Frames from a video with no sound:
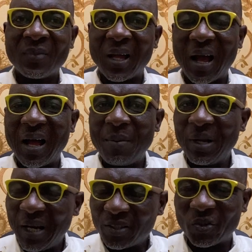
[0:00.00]
I am a
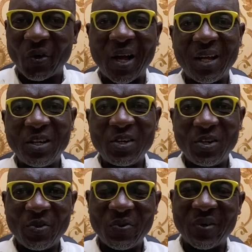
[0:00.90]
lecturer in the
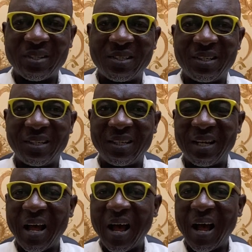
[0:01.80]
university.
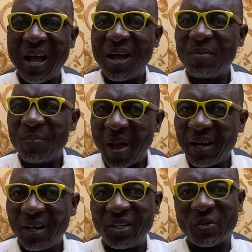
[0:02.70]
I am a
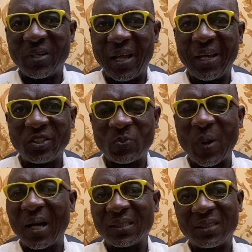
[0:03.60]
migration
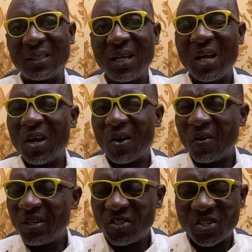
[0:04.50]
expert. On
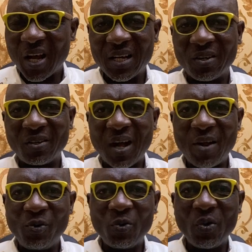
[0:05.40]
this channel, I
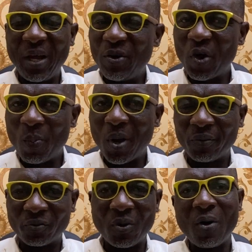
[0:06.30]
do a number of
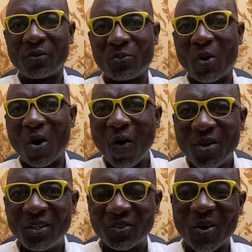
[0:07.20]
stuff, but all
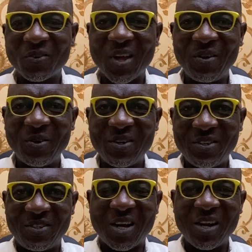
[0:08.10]
the stuff I do on this
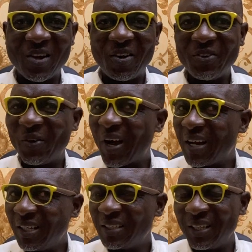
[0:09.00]
channel, you can
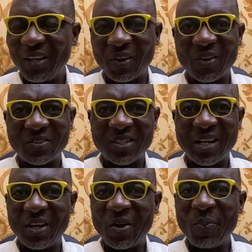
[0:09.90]
easily cluster
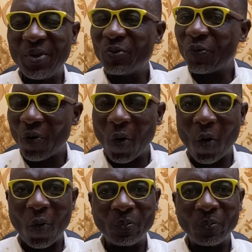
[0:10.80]
them into four: